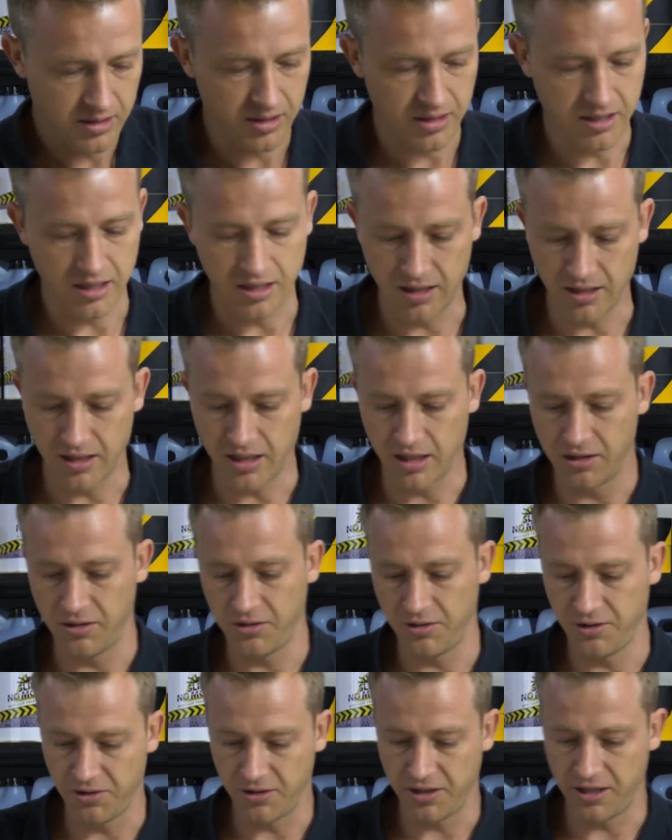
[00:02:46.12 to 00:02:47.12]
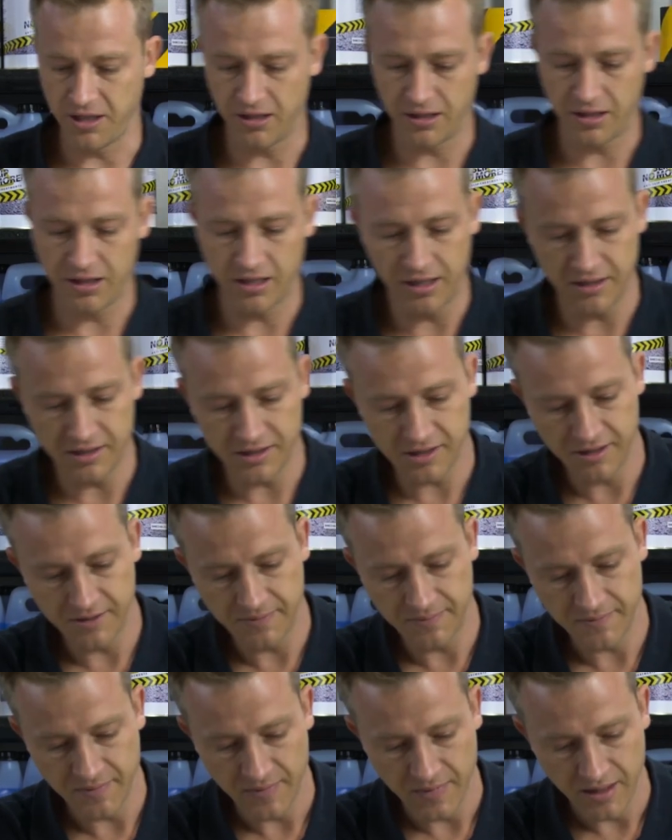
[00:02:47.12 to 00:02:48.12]
Cut it out on your grout
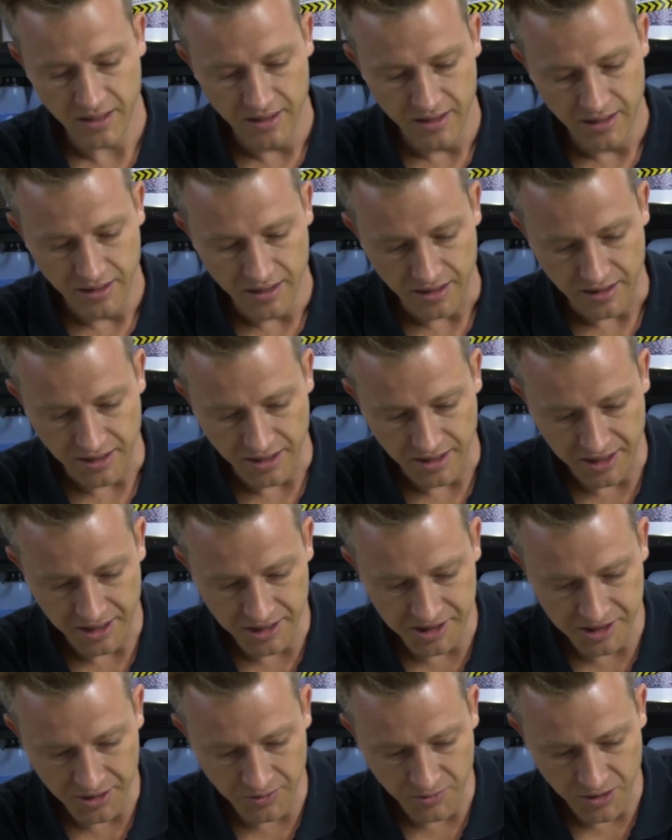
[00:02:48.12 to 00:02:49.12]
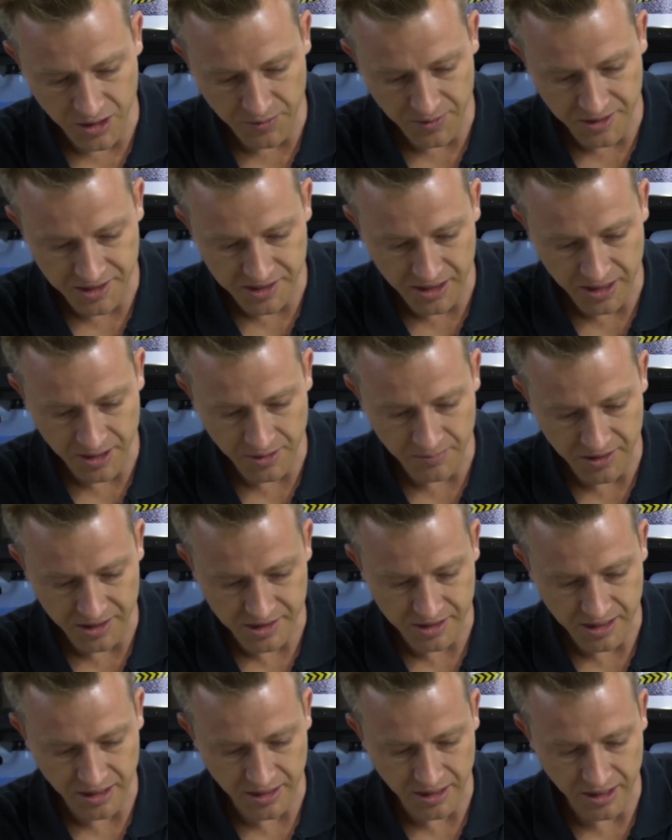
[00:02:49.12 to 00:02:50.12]
lines. The reason why we say you
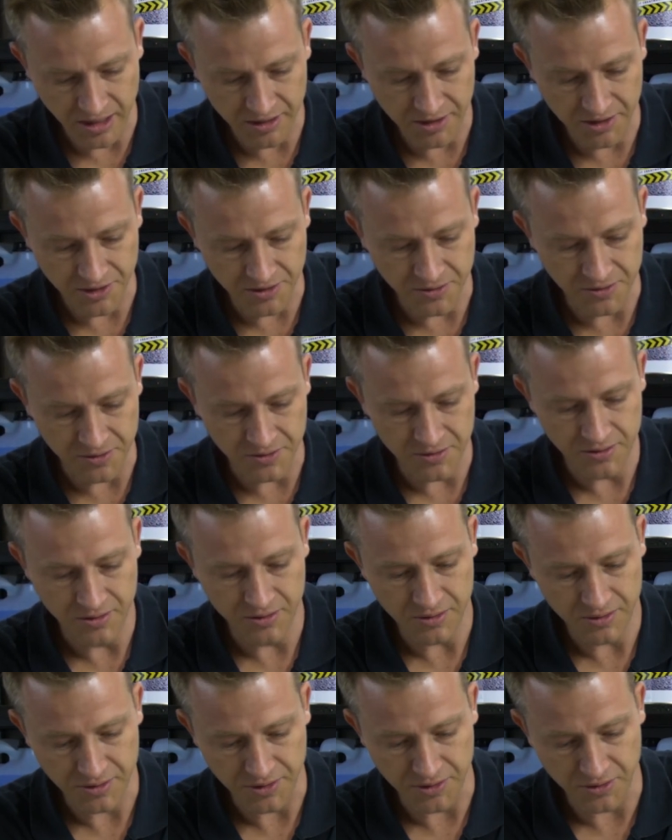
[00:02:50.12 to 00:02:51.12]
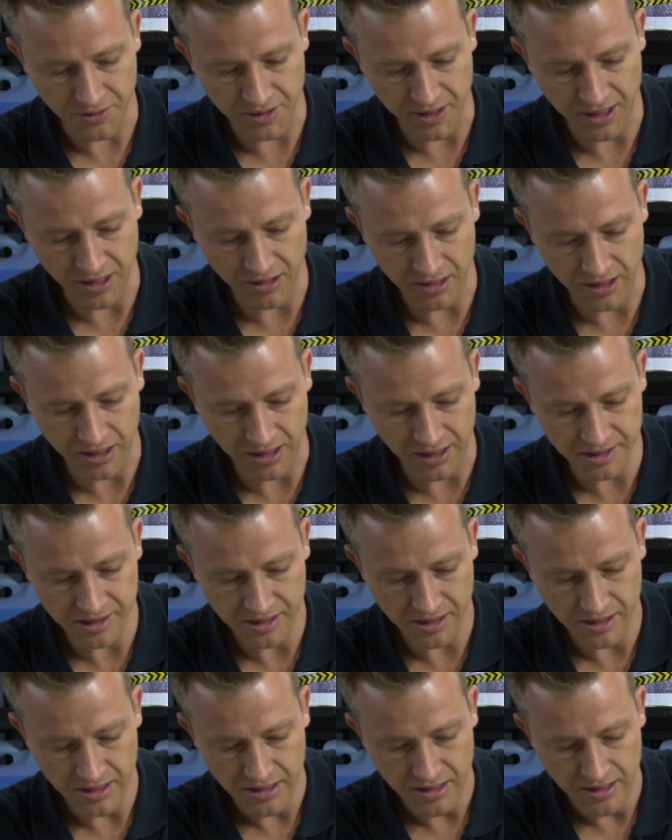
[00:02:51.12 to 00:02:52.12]
must cut out your grout
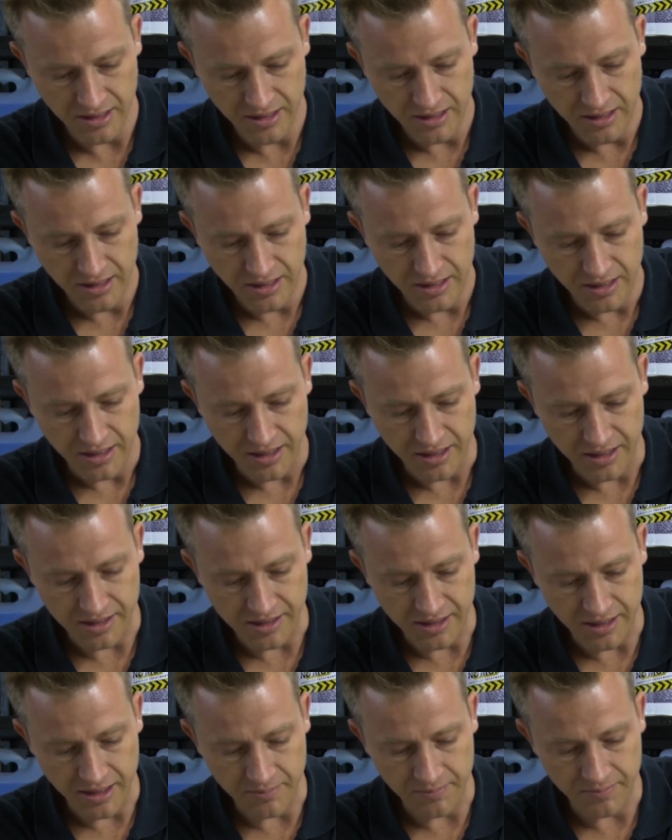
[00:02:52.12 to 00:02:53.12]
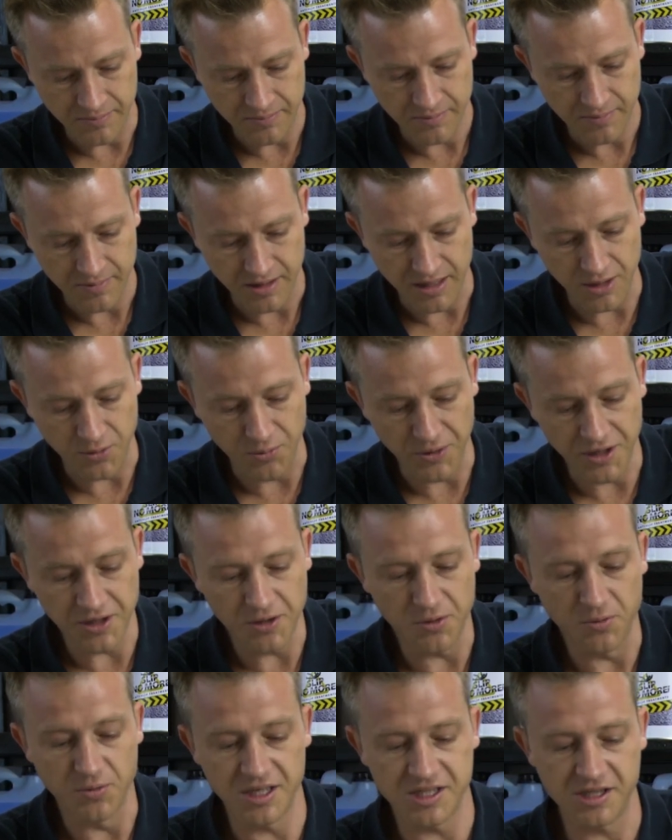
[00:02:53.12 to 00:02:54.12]
lines is that when
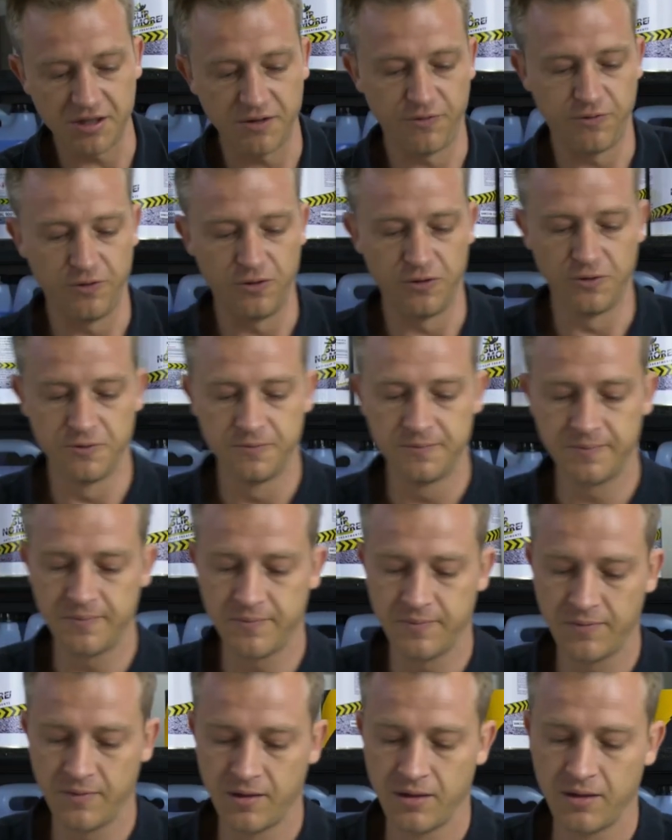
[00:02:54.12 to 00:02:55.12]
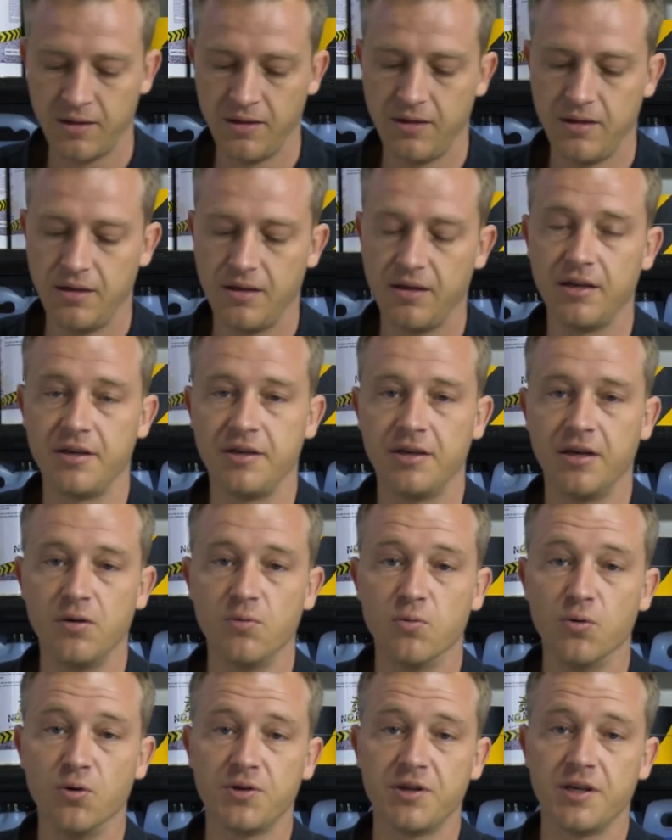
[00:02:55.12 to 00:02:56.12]
you wash the floor, that no
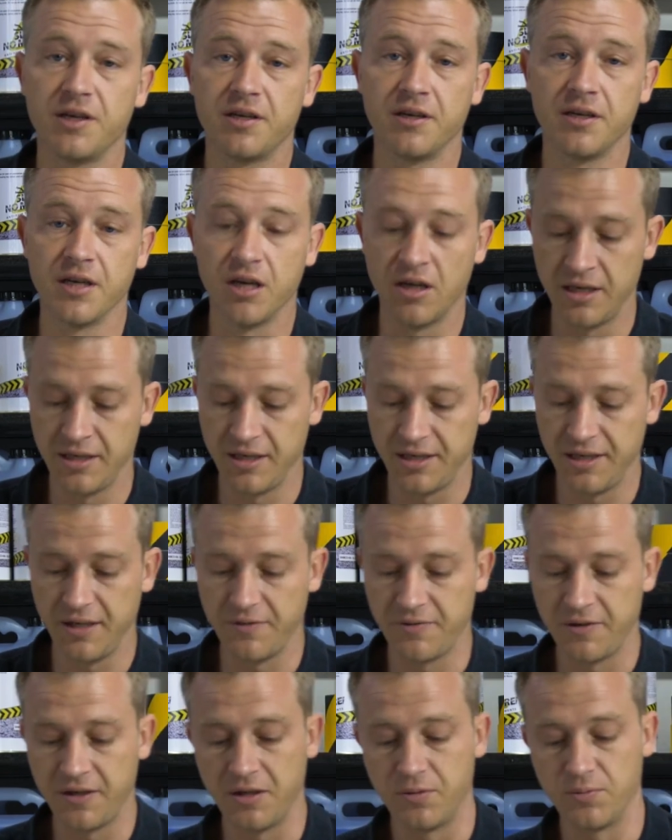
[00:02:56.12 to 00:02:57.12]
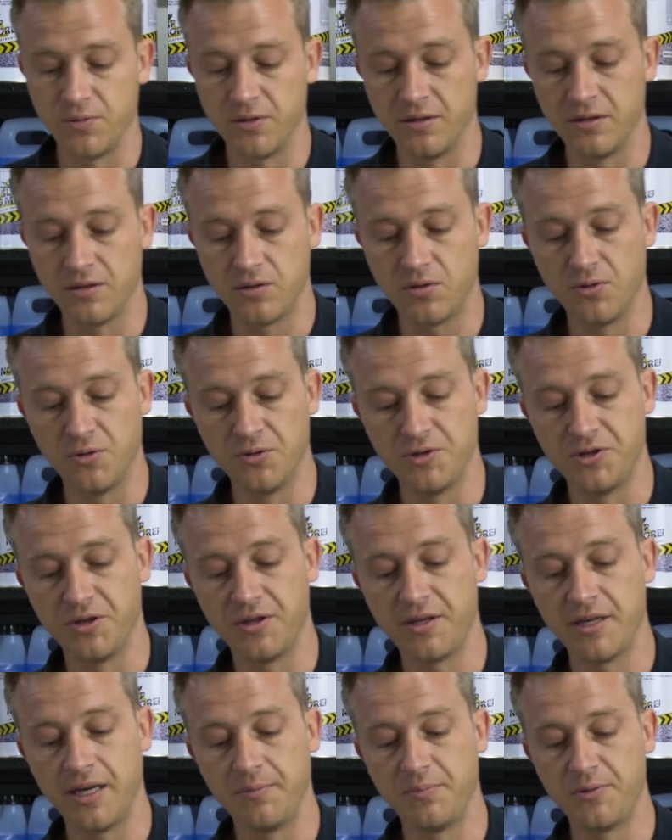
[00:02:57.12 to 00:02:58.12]
water can go underneath and it will cause your
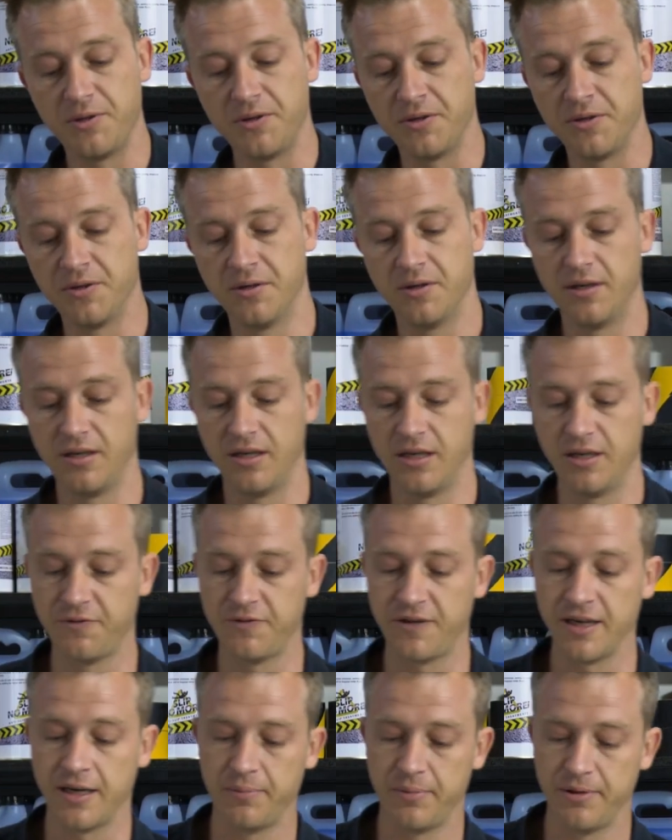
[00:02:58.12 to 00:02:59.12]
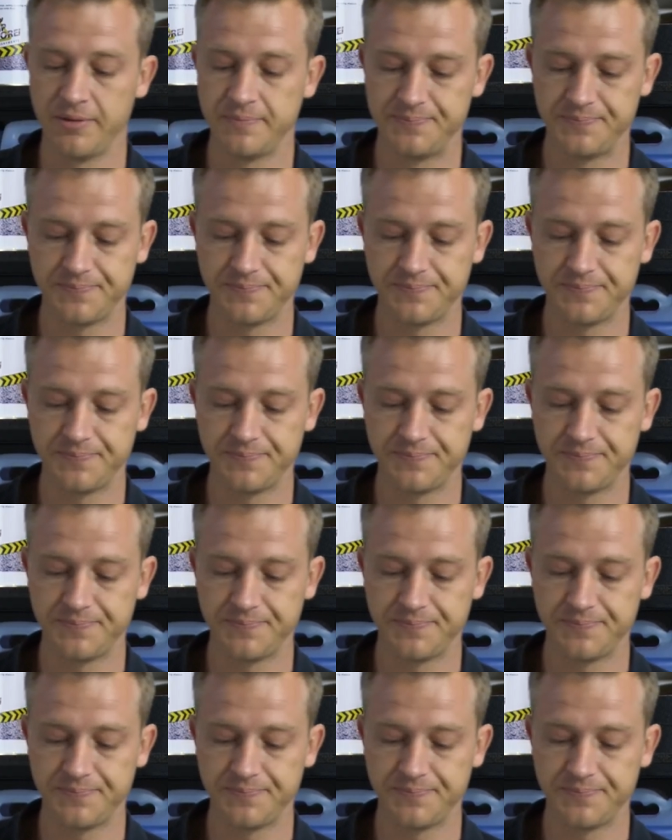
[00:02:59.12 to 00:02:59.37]
tape to lift up.